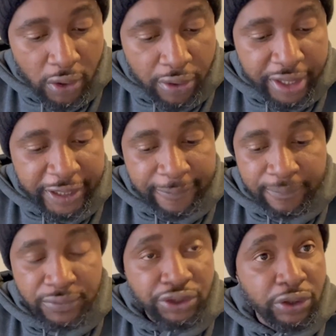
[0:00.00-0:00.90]
Okay,
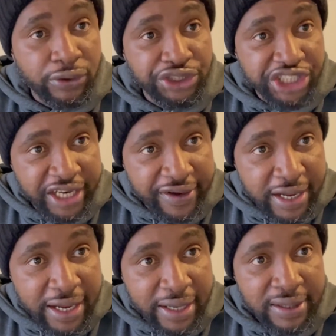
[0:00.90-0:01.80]
your
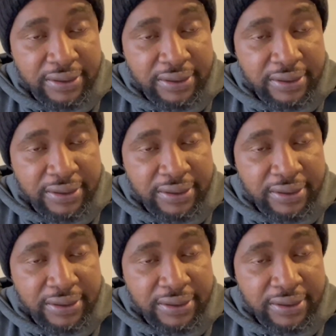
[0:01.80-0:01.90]
gender,